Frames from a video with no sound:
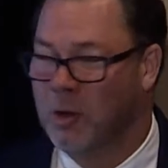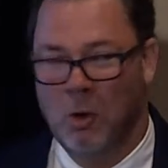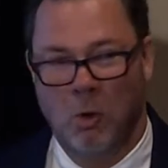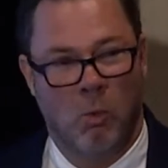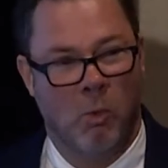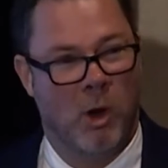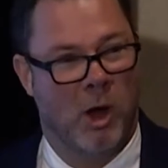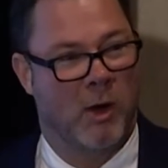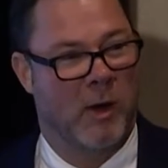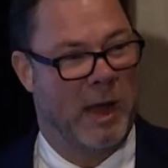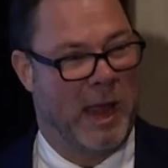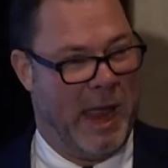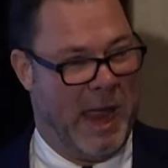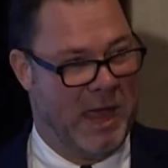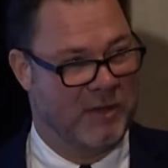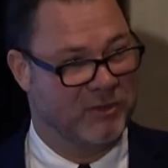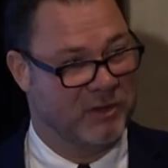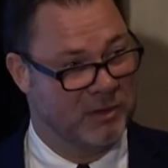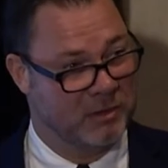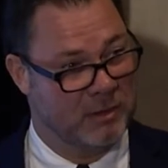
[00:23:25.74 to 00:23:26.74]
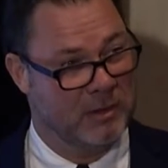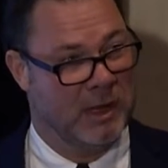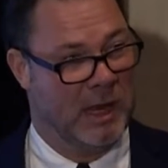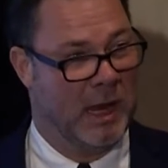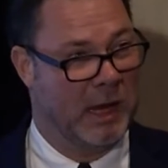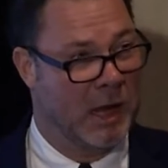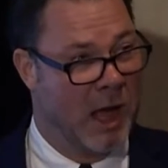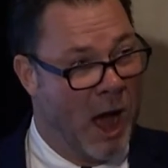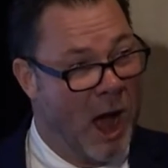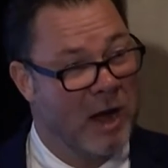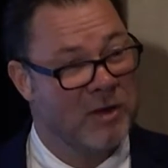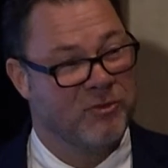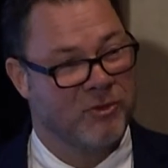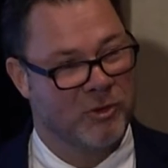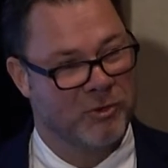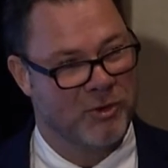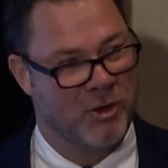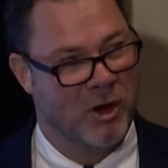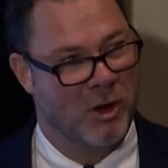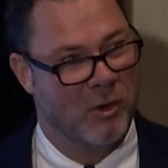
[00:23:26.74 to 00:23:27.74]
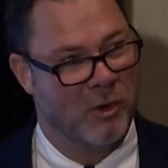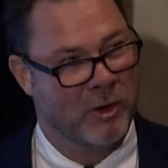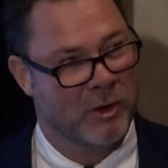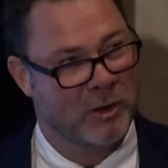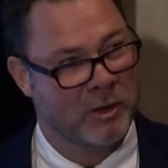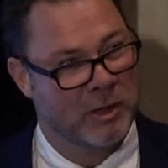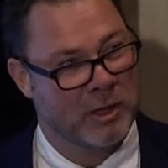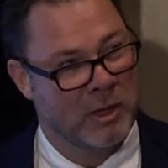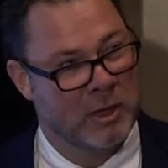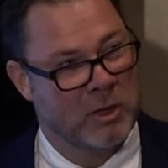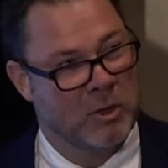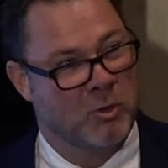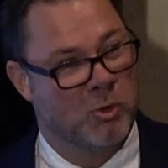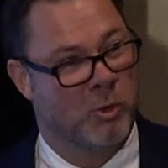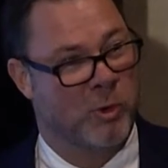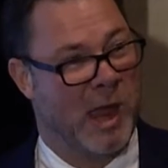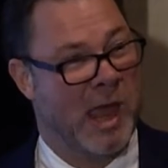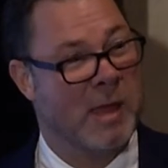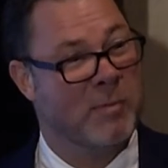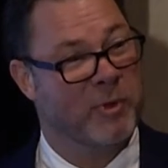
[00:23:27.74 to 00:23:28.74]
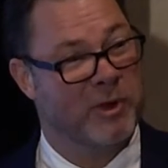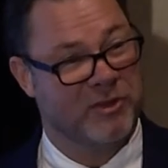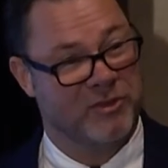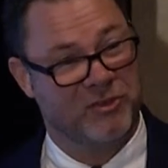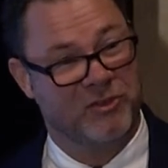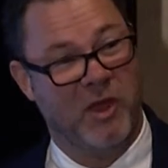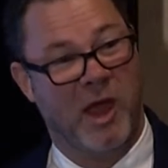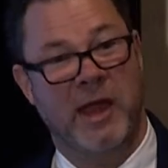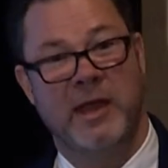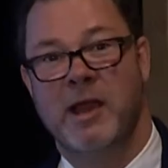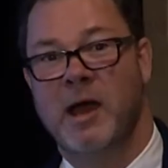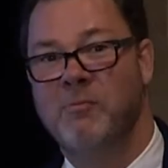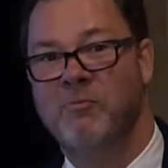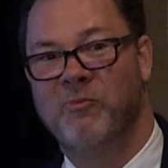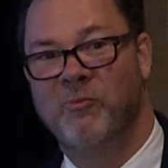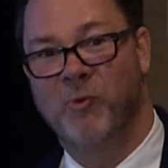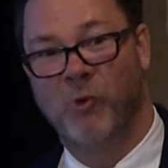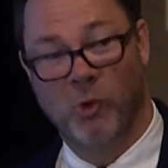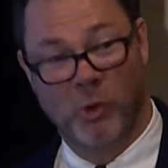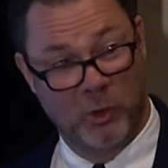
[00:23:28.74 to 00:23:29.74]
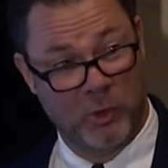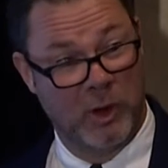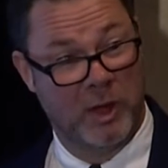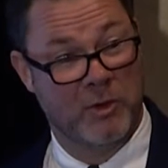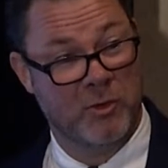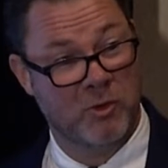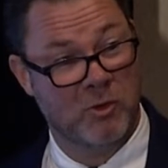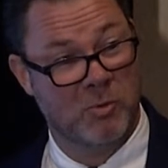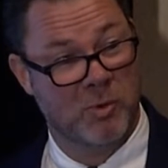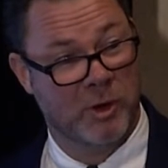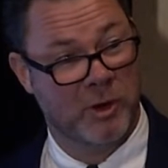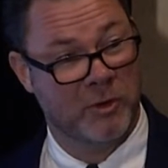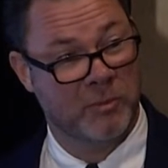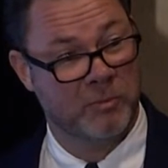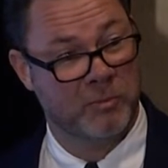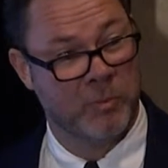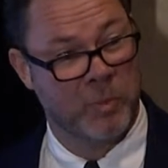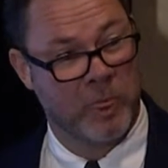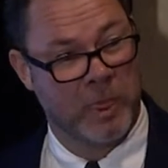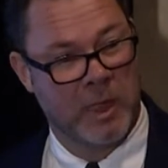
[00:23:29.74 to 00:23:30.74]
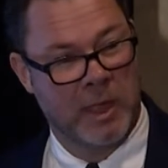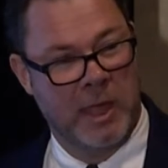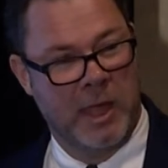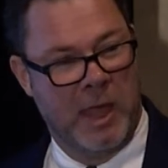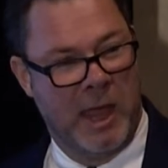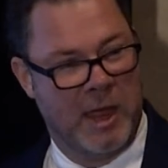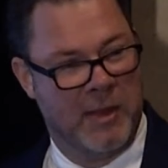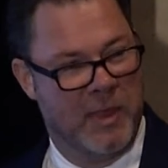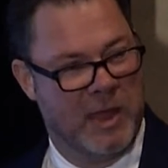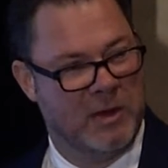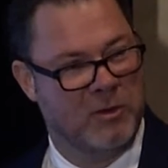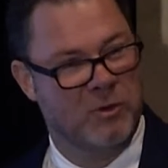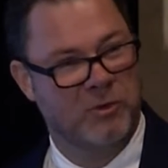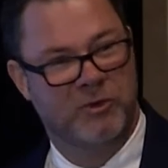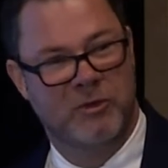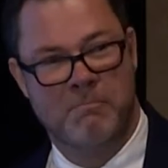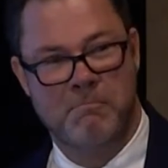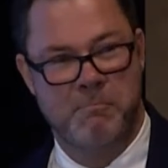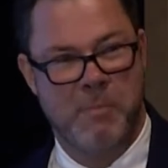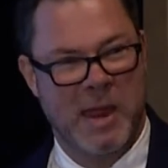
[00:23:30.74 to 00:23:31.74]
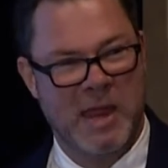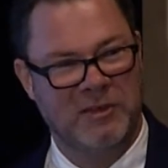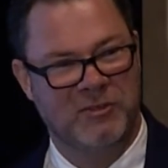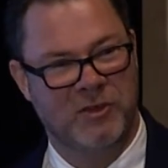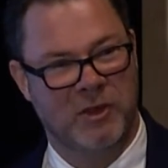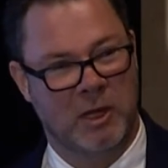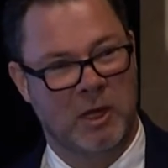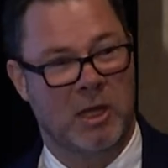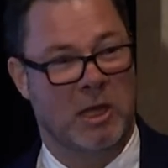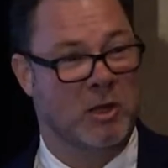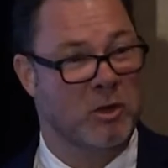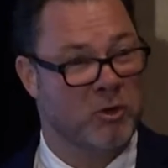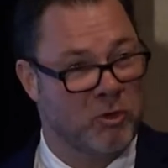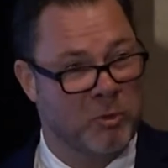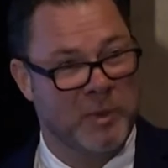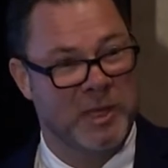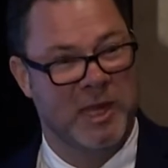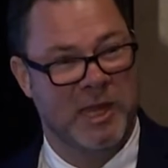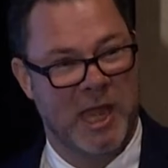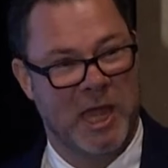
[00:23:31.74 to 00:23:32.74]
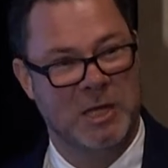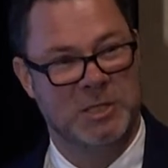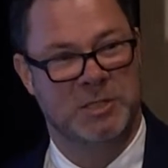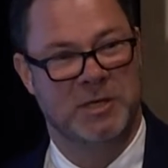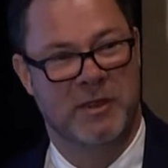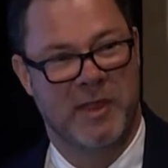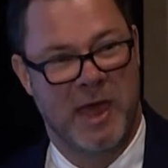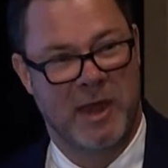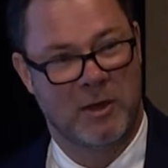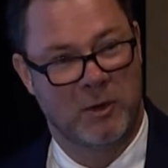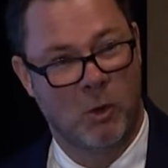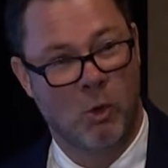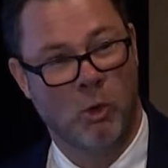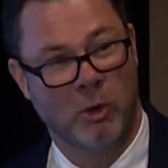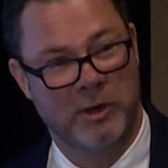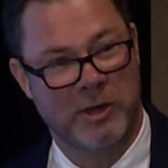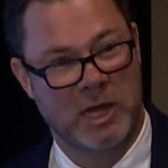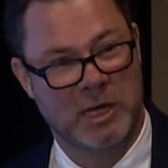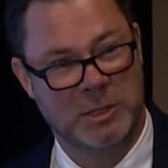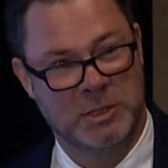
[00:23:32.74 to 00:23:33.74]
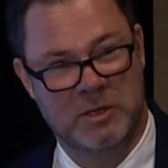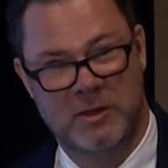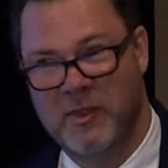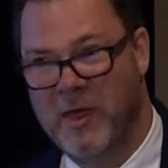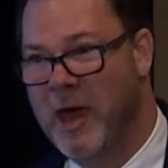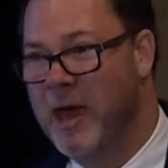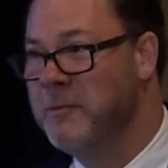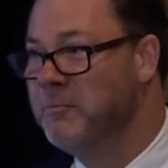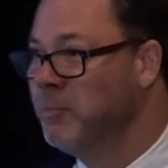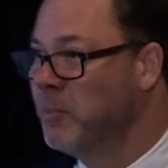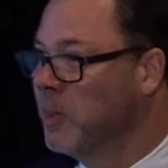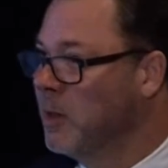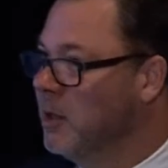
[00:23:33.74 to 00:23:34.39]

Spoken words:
where as a concert goer, you're able to sign up for an Uber, and they do some basic intermediation of that and coordination of that.